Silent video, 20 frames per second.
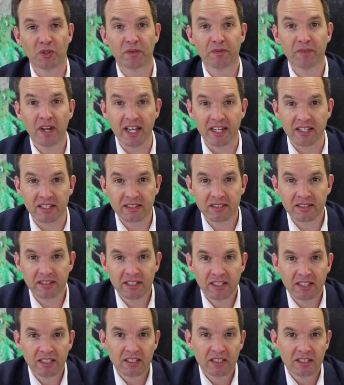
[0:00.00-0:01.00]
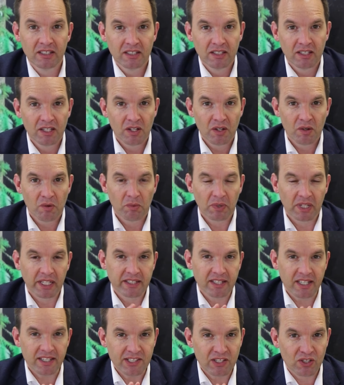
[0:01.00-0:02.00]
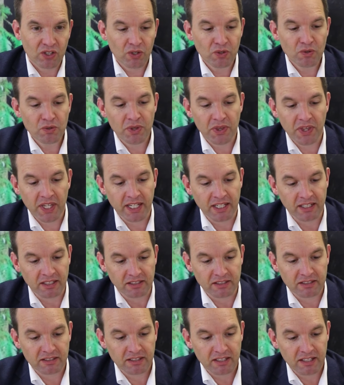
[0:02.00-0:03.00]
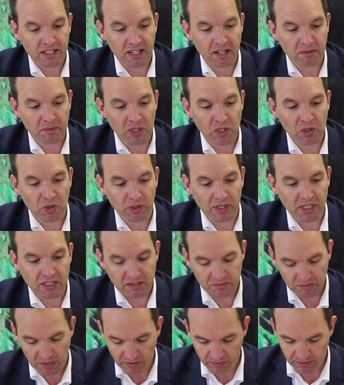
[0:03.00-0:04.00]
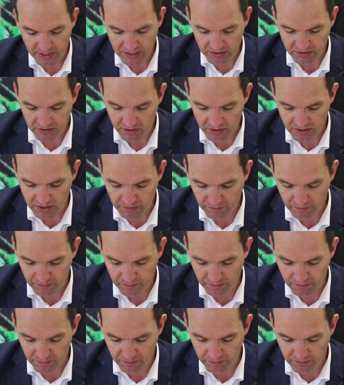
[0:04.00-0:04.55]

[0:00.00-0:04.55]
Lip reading: your face? Well, it does two things, according to my research.